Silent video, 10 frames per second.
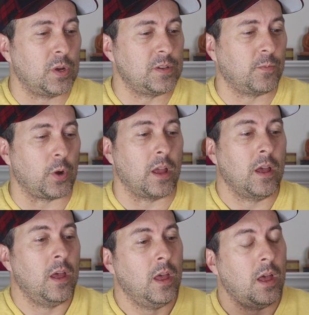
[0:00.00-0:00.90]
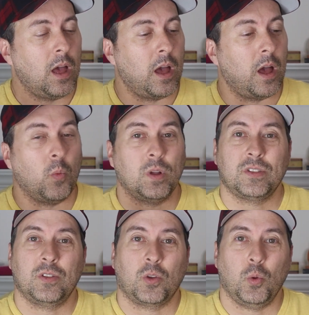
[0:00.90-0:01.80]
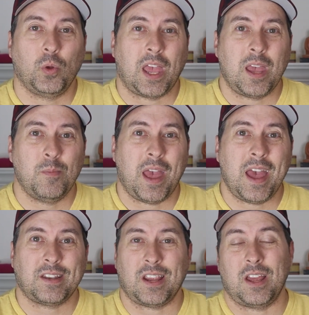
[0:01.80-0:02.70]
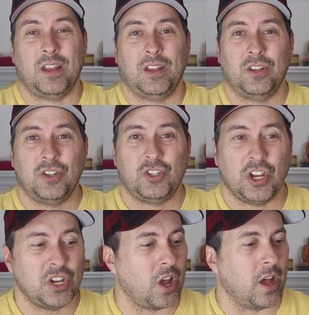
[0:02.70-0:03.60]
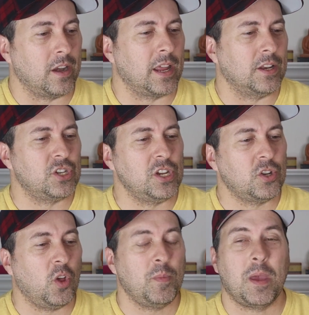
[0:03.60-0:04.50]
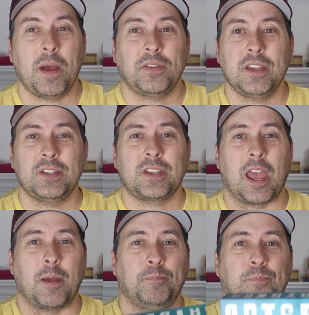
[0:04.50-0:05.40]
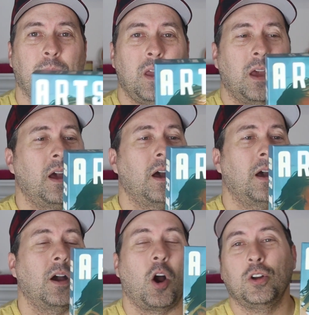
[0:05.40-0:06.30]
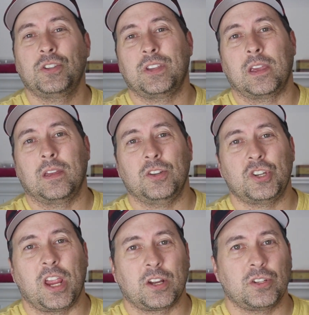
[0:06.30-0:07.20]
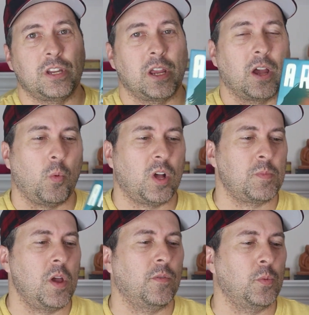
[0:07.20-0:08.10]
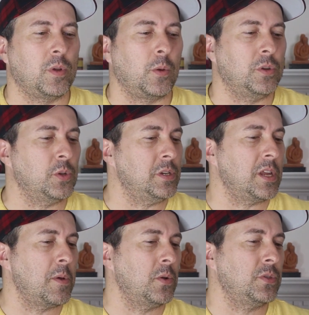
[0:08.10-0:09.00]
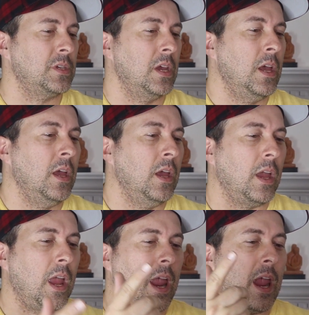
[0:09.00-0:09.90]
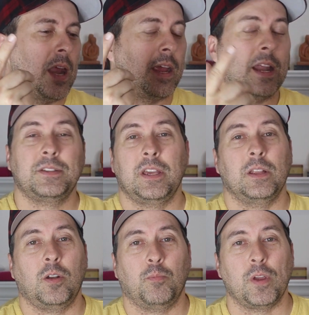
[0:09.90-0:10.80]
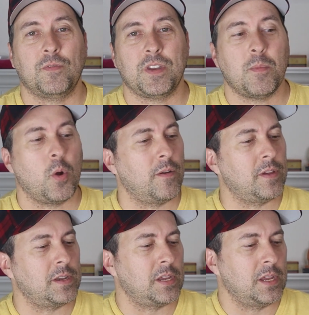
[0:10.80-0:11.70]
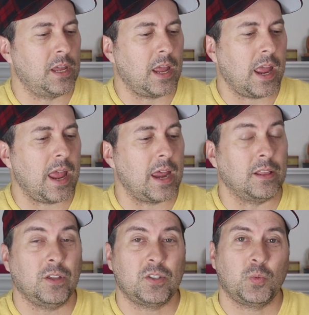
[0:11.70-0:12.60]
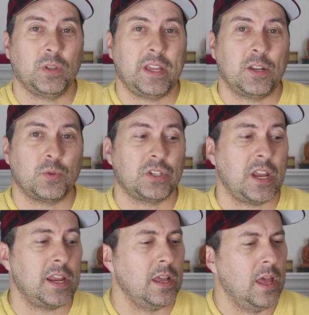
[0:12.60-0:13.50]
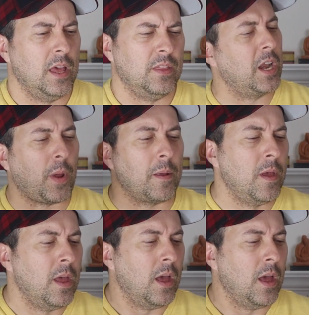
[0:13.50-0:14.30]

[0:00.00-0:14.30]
a question for you. What's the cool game at GenCon?" And she told me about this game, Artsy. And she actually walked me over where they were doing demos, and I got to see a little brief demo of it. And it looks really interesting. Anyway,